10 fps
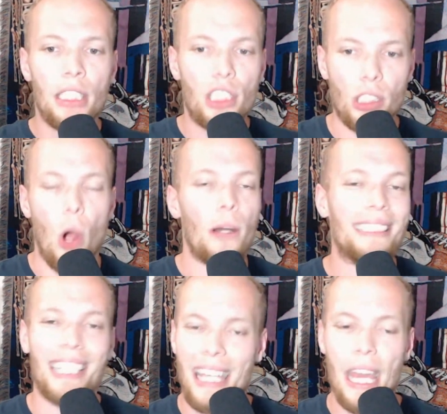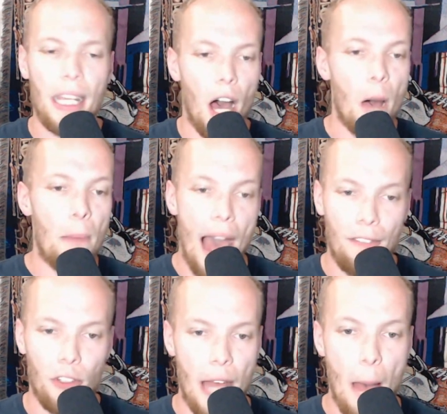started to kick up
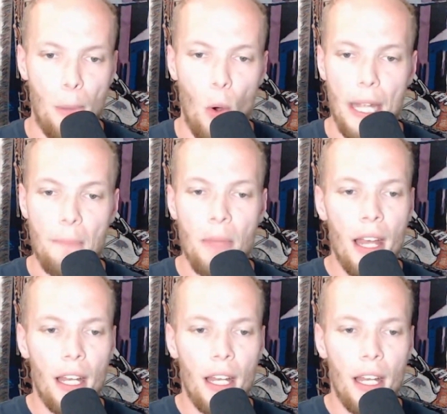after that point.